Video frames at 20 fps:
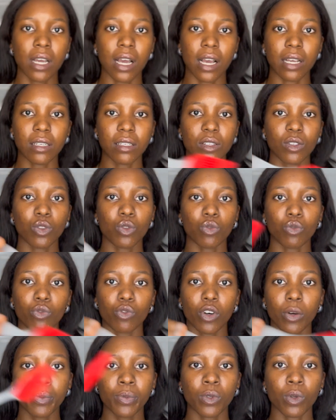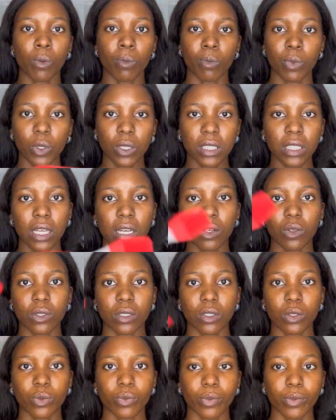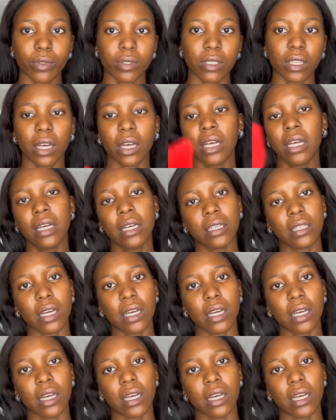I use it to rub some butter on the toaster.